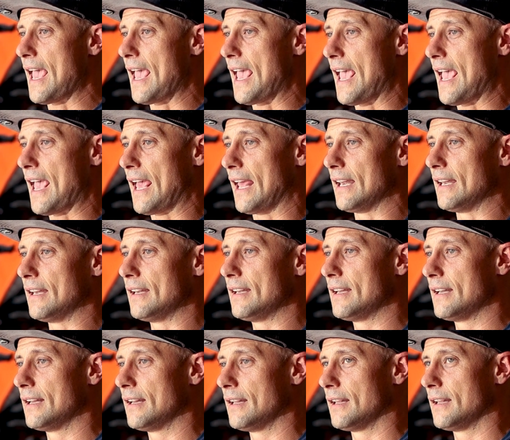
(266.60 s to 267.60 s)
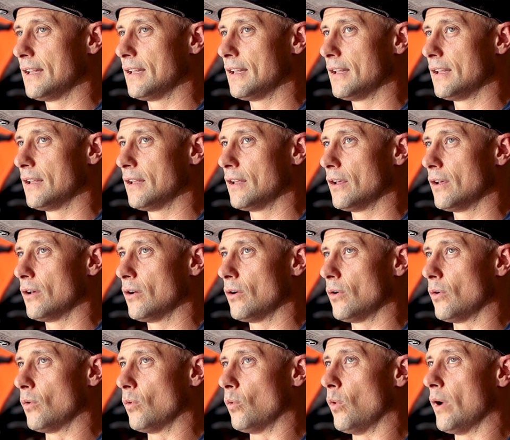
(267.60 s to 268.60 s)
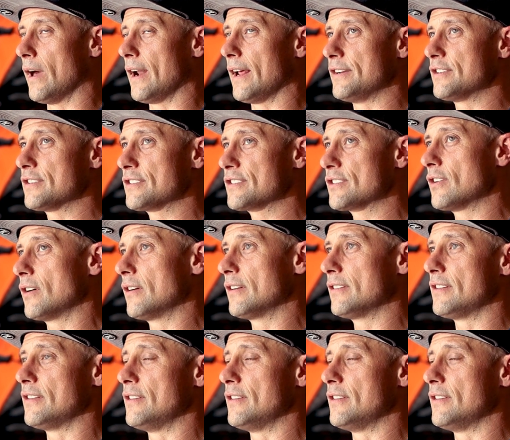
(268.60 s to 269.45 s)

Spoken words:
And what I just started